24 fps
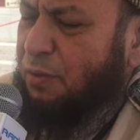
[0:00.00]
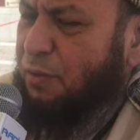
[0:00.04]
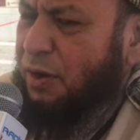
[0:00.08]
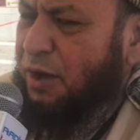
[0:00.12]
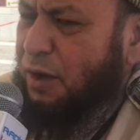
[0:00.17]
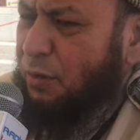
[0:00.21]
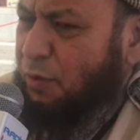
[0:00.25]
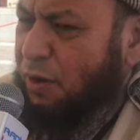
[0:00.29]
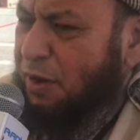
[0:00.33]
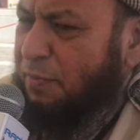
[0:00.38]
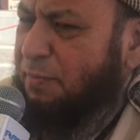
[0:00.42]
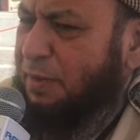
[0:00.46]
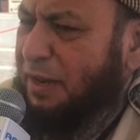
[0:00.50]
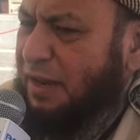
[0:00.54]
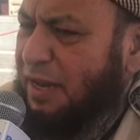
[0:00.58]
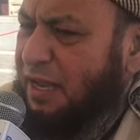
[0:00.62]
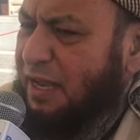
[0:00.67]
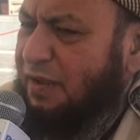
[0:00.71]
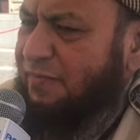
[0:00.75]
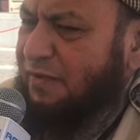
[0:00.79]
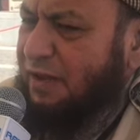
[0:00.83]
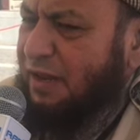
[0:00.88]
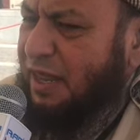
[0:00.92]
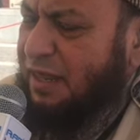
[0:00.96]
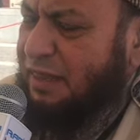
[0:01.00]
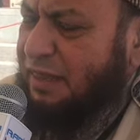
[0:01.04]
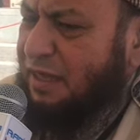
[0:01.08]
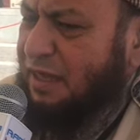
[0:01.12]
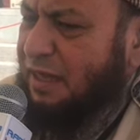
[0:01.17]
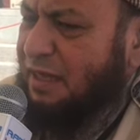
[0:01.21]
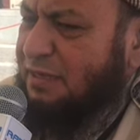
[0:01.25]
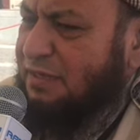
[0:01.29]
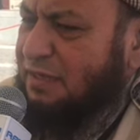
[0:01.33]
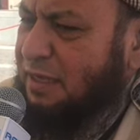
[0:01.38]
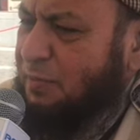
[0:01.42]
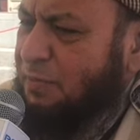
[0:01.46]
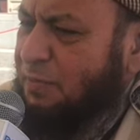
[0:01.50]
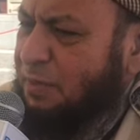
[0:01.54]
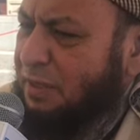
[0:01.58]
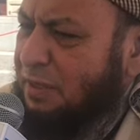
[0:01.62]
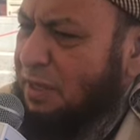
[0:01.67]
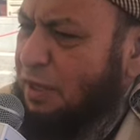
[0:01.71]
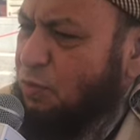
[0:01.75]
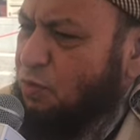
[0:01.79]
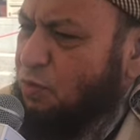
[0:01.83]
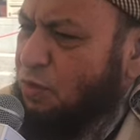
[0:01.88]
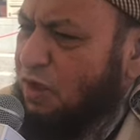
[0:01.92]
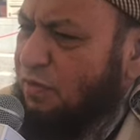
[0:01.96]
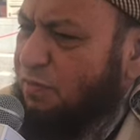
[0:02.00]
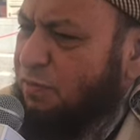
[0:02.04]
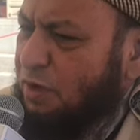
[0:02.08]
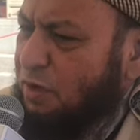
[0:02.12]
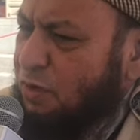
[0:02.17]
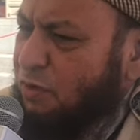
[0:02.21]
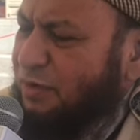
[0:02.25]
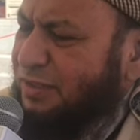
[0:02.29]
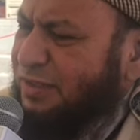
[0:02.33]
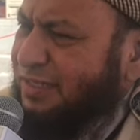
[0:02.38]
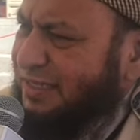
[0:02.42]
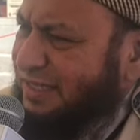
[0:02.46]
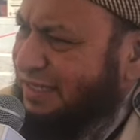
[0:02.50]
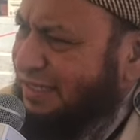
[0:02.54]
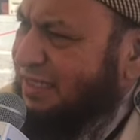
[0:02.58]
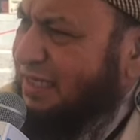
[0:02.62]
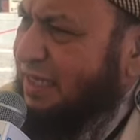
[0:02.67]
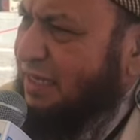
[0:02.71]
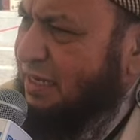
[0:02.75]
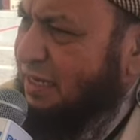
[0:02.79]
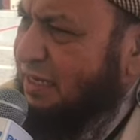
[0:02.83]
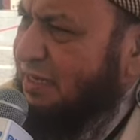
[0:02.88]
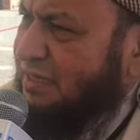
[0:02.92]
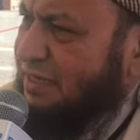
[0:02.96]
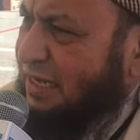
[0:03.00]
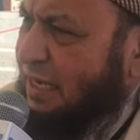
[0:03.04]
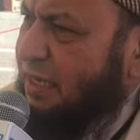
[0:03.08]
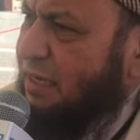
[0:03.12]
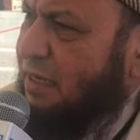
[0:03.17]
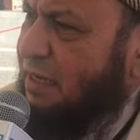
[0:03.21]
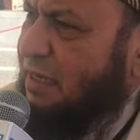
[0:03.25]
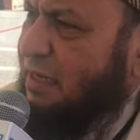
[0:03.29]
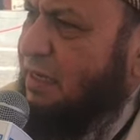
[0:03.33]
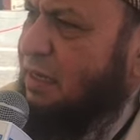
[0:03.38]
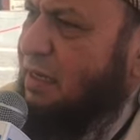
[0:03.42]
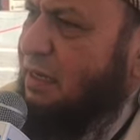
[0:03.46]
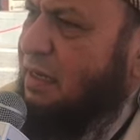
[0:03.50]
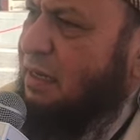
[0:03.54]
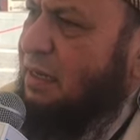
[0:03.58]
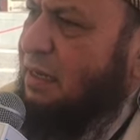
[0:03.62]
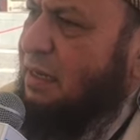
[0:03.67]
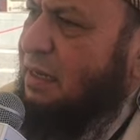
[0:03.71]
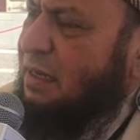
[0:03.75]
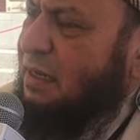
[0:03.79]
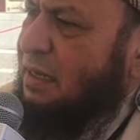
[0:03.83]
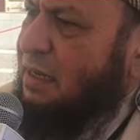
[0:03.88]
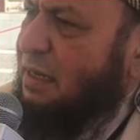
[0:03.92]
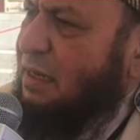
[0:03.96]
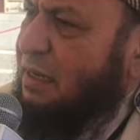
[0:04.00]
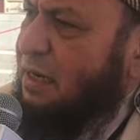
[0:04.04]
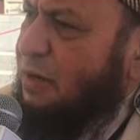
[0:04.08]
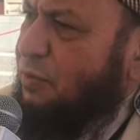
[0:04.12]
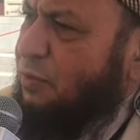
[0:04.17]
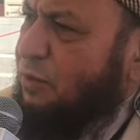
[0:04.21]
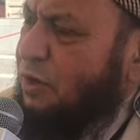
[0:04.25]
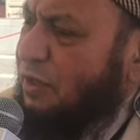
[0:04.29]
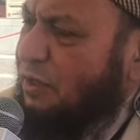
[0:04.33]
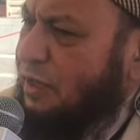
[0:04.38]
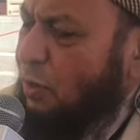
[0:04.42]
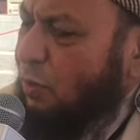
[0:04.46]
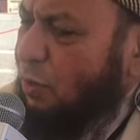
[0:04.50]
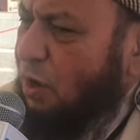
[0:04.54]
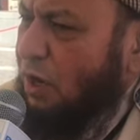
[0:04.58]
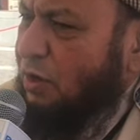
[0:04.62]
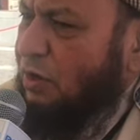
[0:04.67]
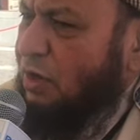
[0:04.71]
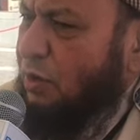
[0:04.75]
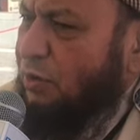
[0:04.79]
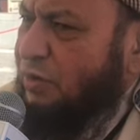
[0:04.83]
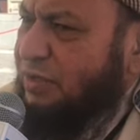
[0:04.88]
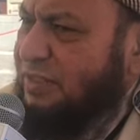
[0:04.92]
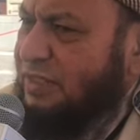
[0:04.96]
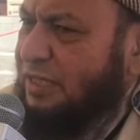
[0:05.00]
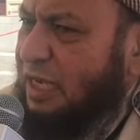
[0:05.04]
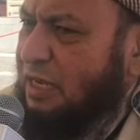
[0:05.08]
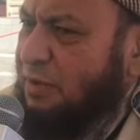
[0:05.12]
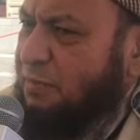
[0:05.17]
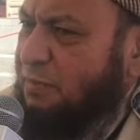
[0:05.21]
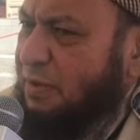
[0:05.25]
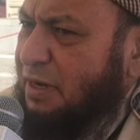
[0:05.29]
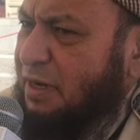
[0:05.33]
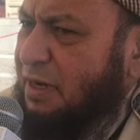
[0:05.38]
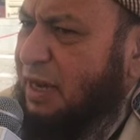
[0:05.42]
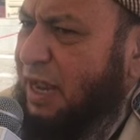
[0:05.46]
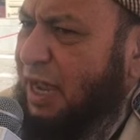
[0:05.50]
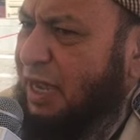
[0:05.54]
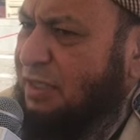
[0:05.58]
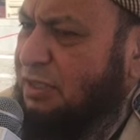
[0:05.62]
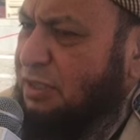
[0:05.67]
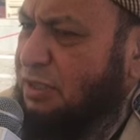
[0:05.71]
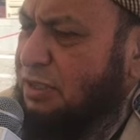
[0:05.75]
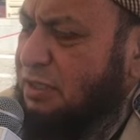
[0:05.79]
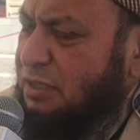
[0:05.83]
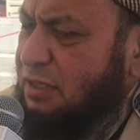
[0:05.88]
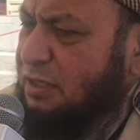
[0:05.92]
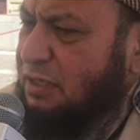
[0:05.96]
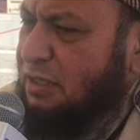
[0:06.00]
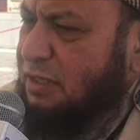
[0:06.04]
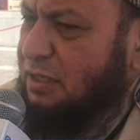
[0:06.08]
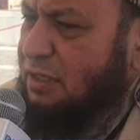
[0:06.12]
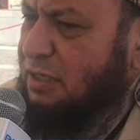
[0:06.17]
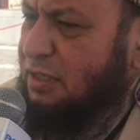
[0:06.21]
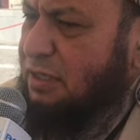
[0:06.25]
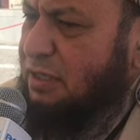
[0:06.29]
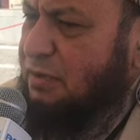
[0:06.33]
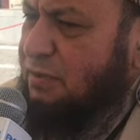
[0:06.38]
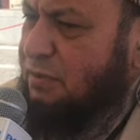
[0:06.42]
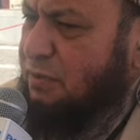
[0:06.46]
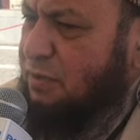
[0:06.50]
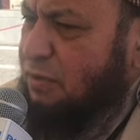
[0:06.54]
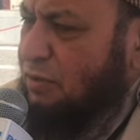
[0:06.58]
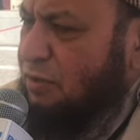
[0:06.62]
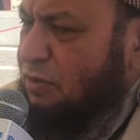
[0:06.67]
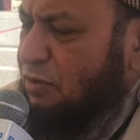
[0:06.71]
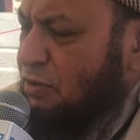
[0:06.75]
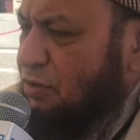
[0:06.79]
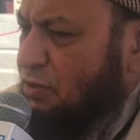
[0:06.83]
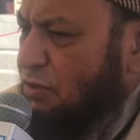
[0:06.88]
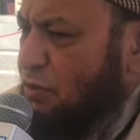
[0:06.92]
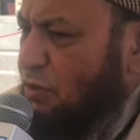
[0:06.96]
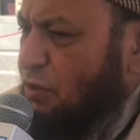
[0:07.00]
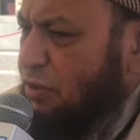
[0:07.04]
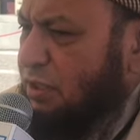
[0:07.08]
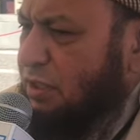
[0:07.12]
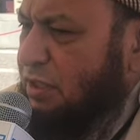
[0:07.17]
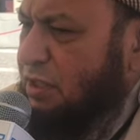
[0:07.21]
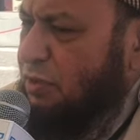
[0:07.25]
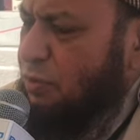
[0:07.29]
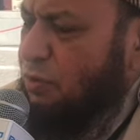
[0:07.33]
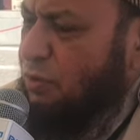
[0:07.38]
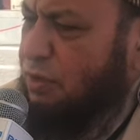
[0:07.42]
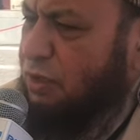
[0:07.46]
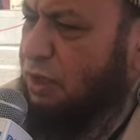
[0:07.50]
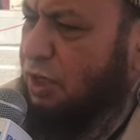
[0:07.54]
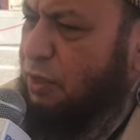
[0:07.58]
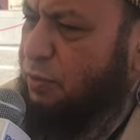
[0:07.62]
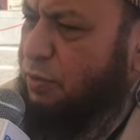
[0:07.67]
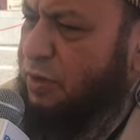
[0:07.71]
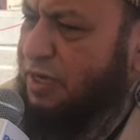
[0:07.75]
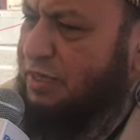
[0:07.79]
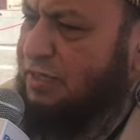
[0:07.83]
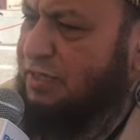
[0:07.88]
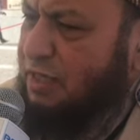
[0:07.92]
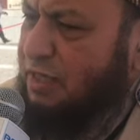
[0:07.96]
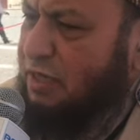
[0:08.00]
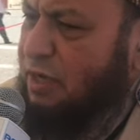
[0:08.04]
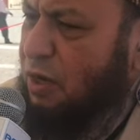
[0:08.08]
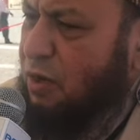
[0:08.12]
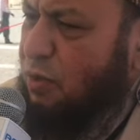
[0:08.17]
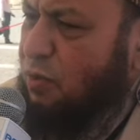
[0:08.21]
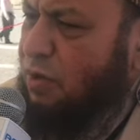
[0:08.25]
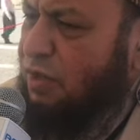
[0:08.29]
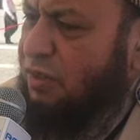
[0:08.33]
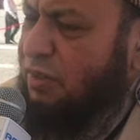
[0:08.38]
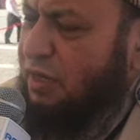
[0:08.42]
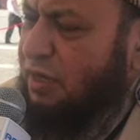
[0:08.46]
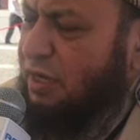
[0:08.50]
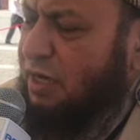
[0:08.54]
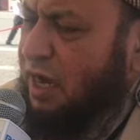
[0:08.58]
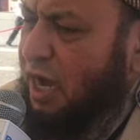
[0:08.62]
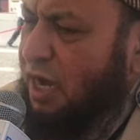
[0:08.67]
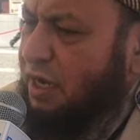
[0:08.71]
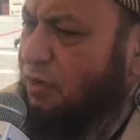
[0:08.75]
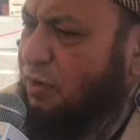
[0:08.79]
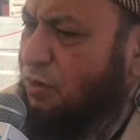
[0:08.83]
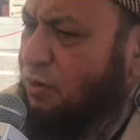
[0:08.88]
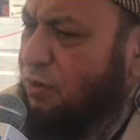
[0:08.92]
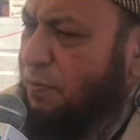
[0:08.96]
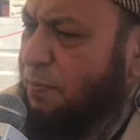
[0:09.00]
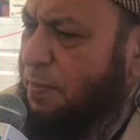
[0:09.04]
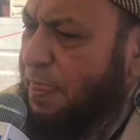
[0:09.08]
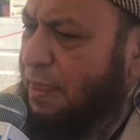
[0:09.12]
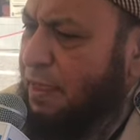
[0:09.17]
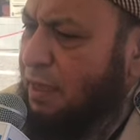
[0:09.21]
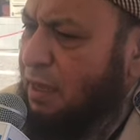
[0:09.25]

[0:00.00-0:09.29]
We believe, and I think it's something that we have been consistently saying. We took out our statement last 2-3 weeks ago with regard to